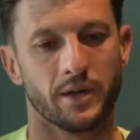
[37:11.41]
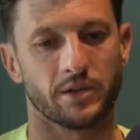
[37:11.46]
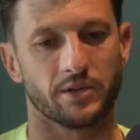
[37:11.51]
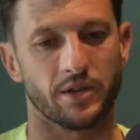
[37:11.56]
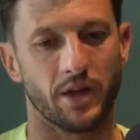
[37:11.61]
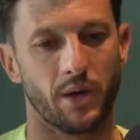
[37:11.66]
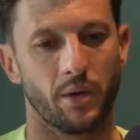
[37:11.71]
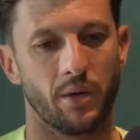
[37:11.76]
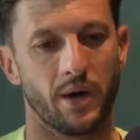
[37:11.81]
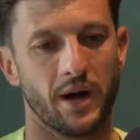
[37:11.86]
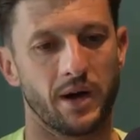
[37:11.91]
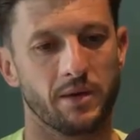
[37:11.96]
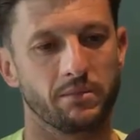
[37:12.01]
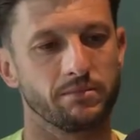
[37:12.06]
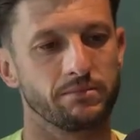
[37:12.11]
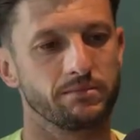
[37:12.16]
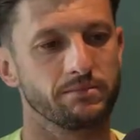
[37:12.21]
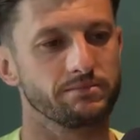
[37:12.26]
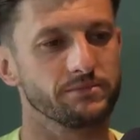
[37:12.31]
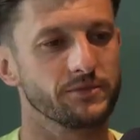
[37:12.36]

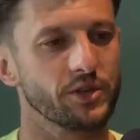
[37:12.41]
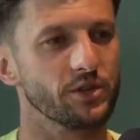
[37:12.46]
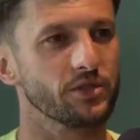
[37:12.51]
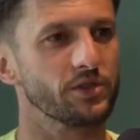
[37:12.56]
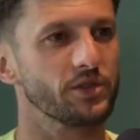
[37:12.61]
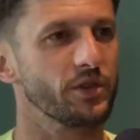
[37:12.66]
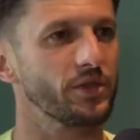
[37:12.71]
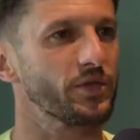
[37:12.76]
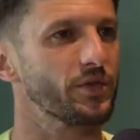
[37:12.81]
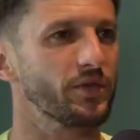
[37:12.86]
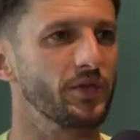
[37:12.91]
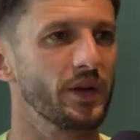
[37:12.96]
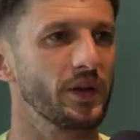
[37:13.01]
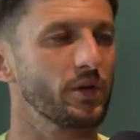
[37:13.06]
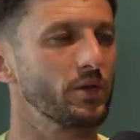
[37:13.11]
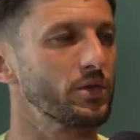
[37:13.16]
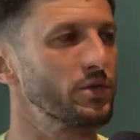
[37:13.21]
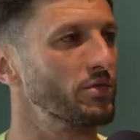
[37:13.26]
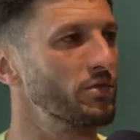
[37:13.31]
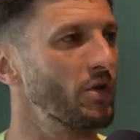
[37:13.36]
So just
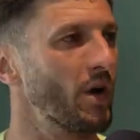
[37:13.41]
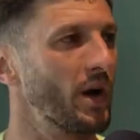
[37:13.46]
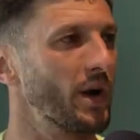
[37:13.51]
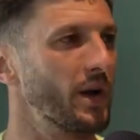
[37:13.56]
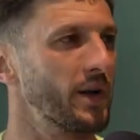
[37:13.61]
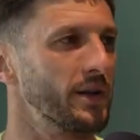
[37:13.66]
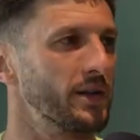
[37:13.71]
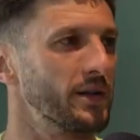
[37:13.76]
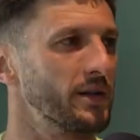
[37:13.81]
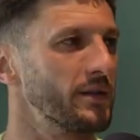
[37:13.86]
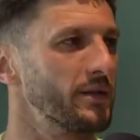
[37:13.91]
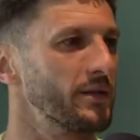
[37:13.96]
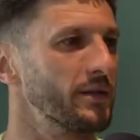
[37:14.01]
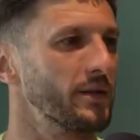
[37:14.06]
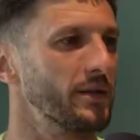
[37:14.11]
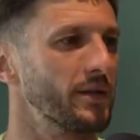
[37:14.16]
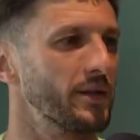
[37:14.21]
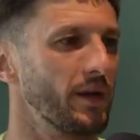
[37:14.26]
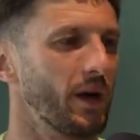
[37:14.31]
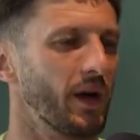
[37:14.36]
feels right, and
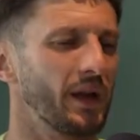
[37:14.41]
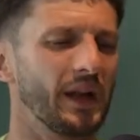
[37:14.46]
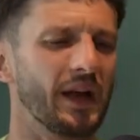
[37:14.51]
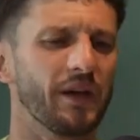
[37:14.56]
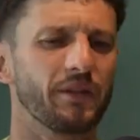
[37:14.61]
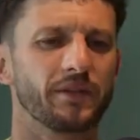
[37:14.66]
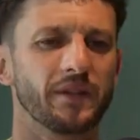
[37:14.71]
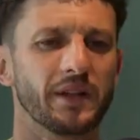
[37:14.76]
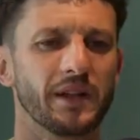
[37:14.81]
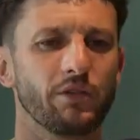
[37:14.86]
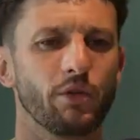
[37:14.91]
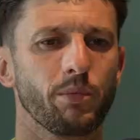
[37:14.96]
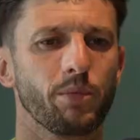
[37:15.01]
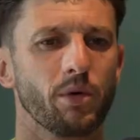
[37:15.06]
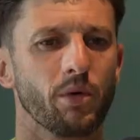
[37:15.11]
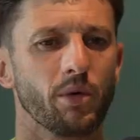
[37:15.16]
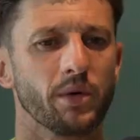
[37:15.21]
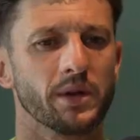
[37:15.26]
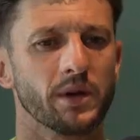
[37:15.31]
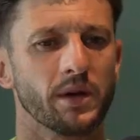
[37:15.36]
I left
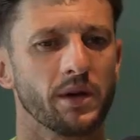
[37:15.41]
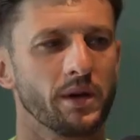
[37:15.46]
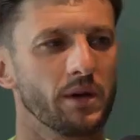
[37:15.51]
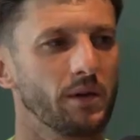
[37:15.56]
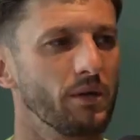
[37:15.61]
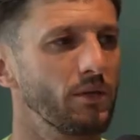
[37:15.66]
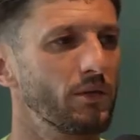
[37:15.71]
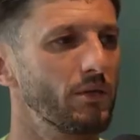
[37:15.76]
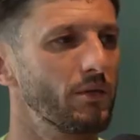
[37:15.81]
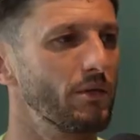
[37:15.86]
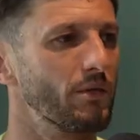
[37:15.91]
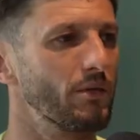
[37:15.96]
Liverpool in a